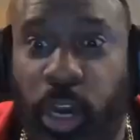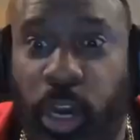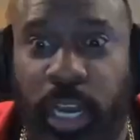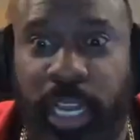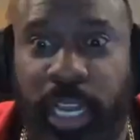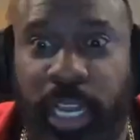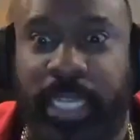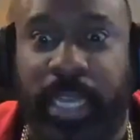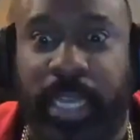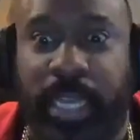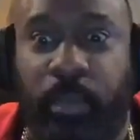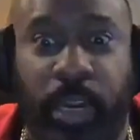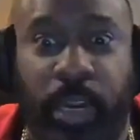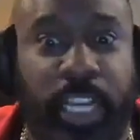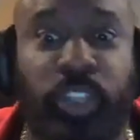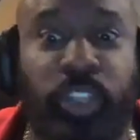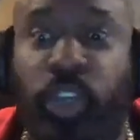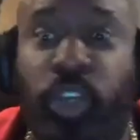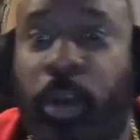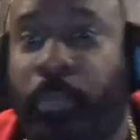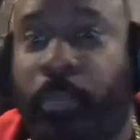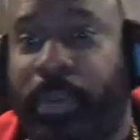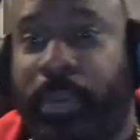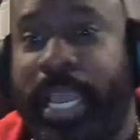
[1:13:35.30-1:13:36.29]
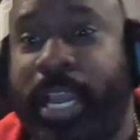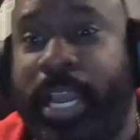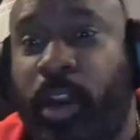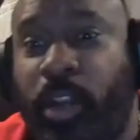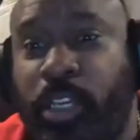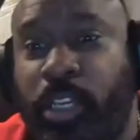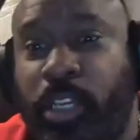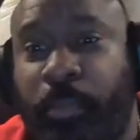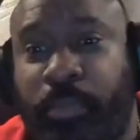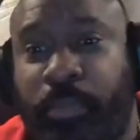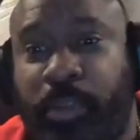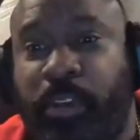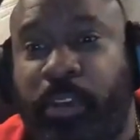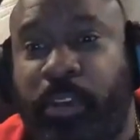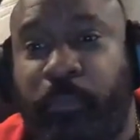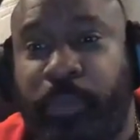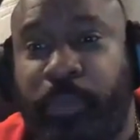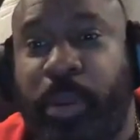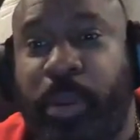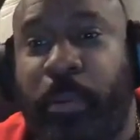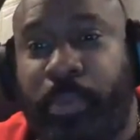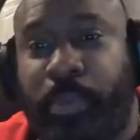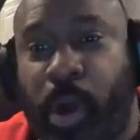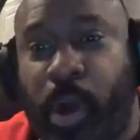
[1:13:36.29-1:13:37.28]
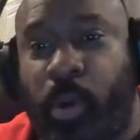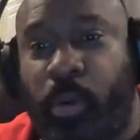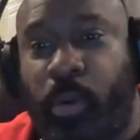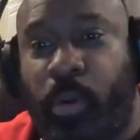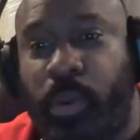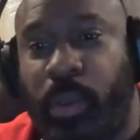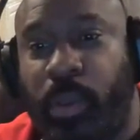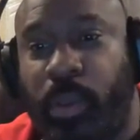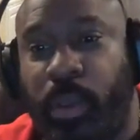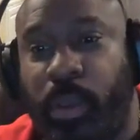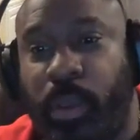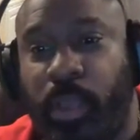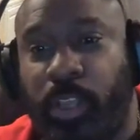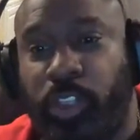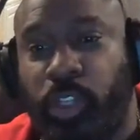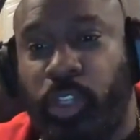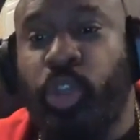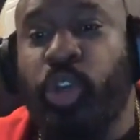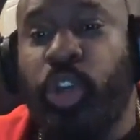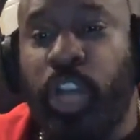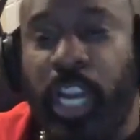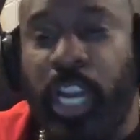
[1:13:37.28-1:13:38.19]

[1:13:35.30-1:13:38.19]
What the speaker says: get double because you can play it on your Pro. So you're gonna